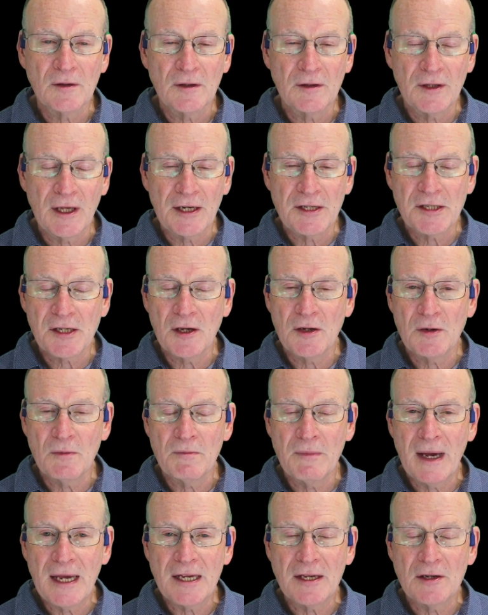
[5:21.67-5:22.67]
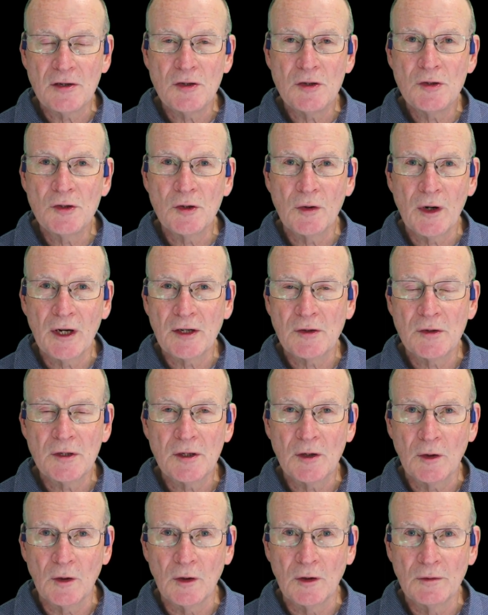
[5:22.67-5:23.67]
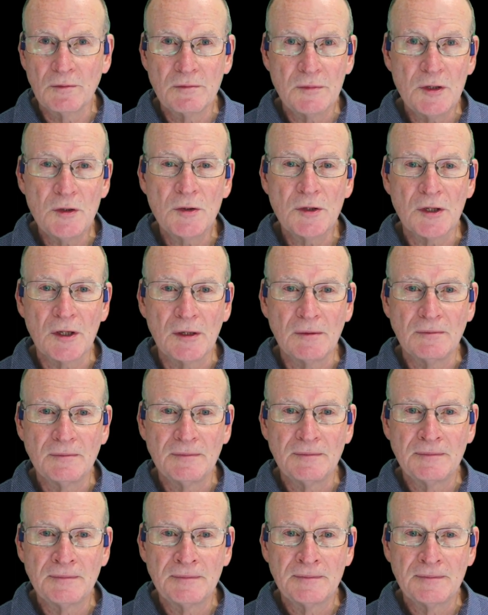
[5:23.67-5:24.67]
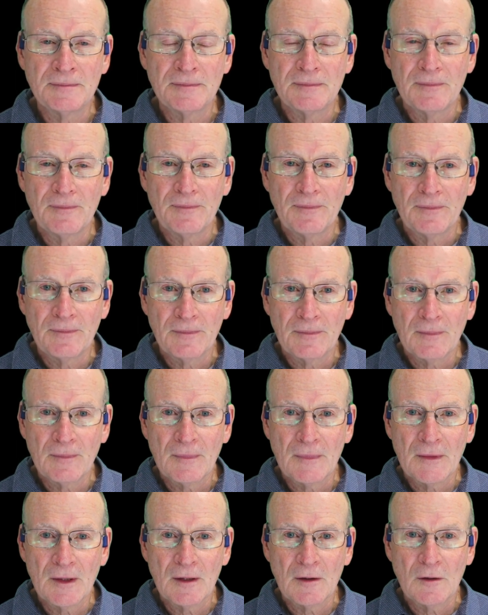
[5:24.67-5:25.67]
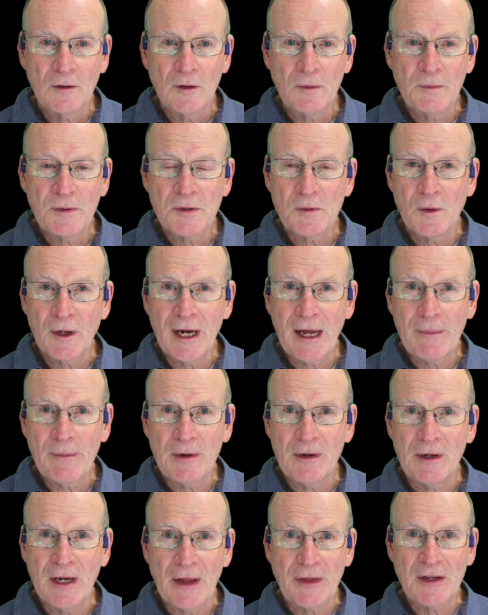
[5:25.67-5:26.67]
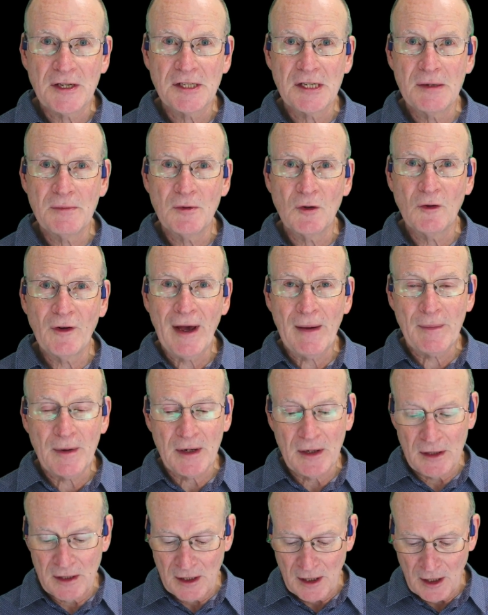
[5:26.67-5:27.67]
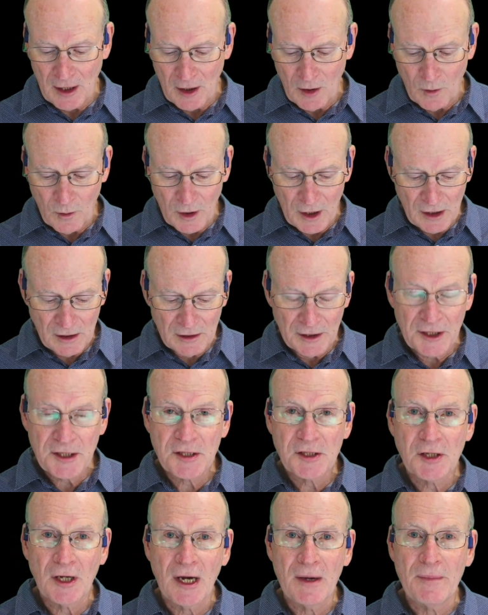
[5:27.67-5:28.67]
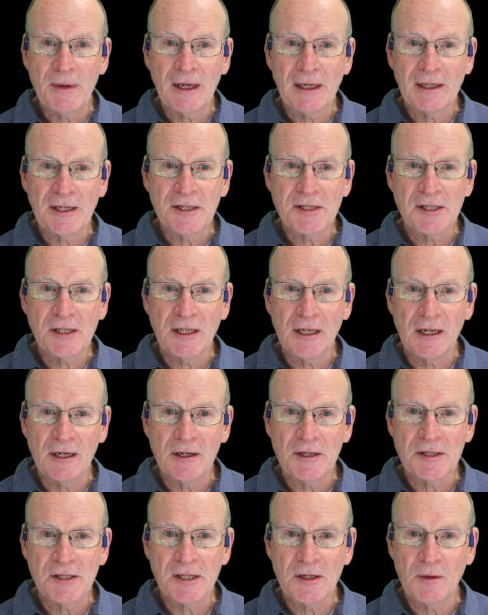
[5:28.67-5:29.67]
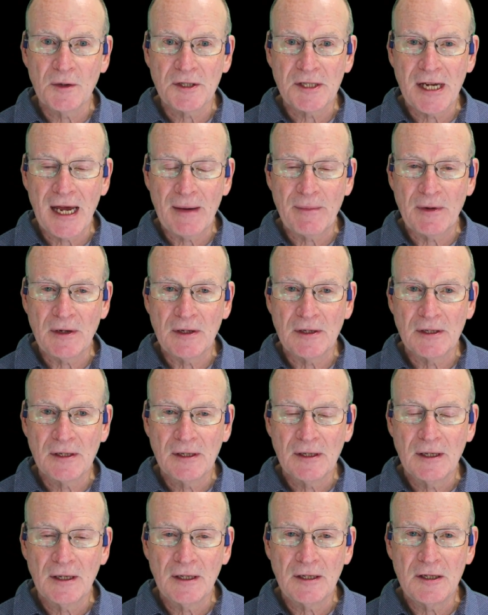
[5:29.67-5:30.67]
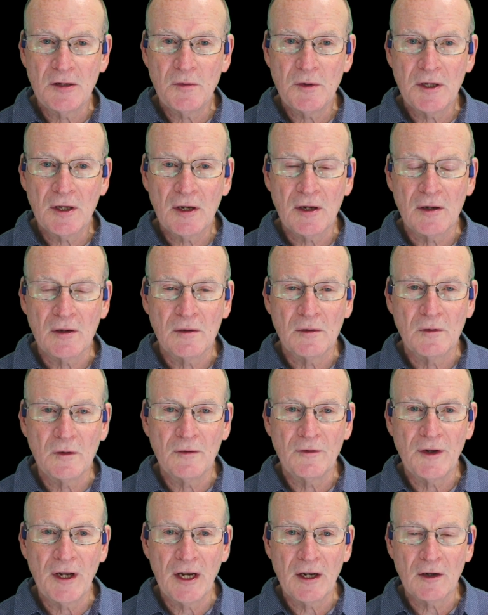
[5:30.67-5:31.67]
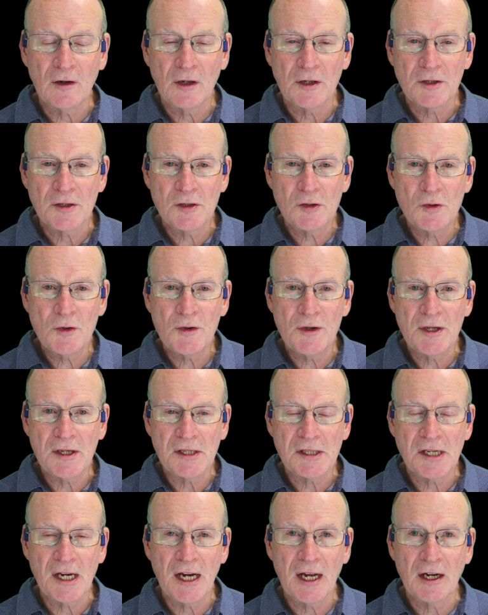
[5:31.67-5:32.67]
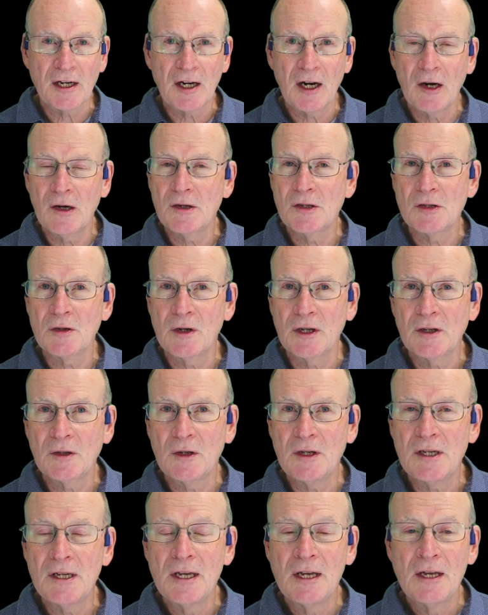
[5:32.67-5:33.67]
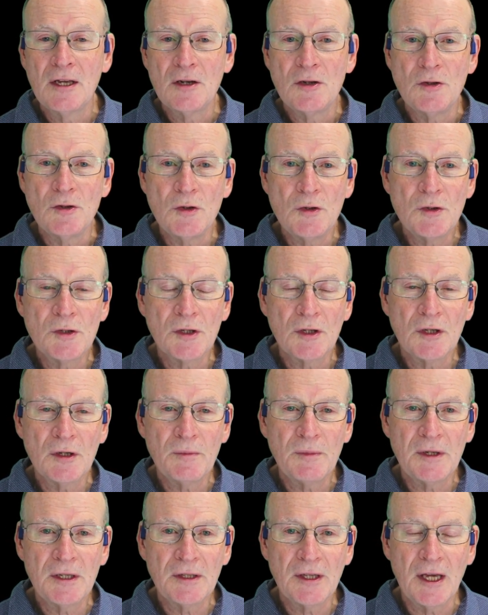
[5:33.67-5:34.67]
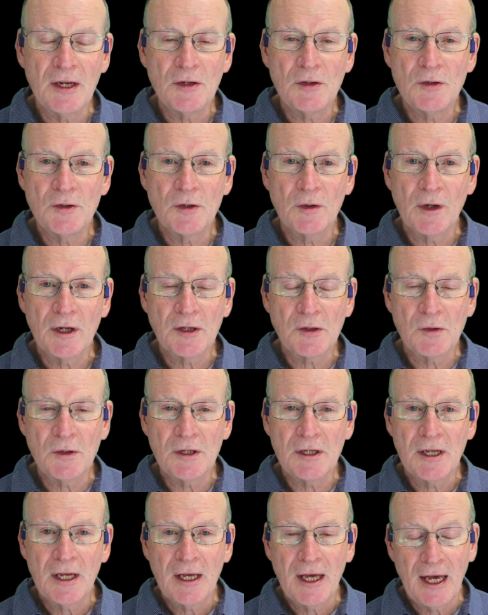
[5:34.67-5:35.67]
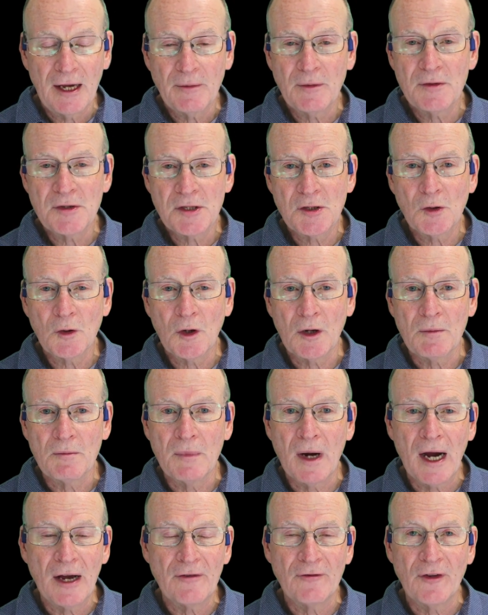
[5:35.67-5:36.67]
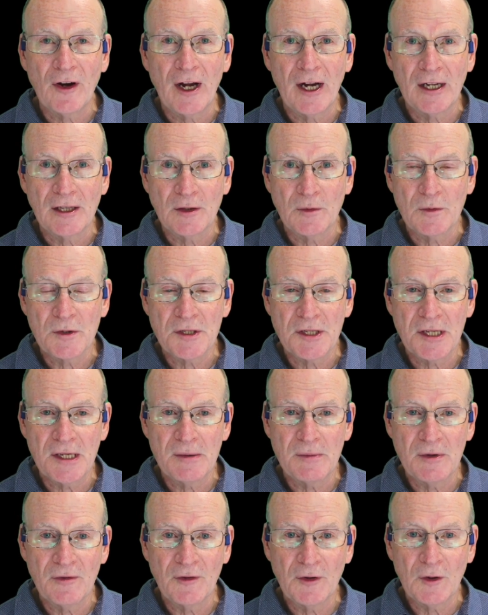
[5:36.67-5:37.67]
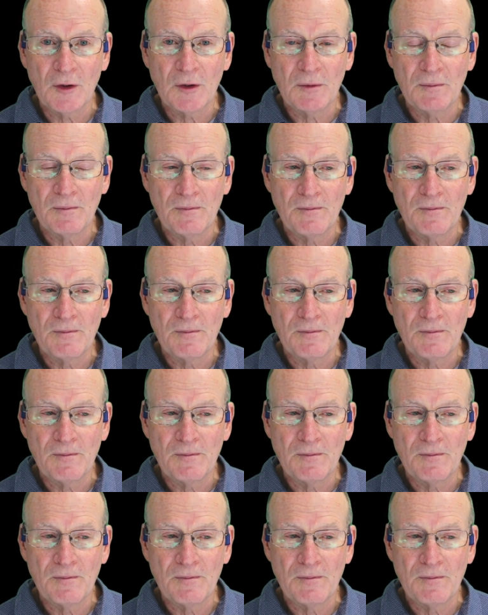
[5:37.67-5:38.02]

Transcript: That's going to make a new directory called newdir. Oops, what happened? Nothing seemed to have happened. Well, let's type ls again and see what's happened. And here we go. We've now got two things in our current directory, newdir being that new directory, and we've still got my file that was there before.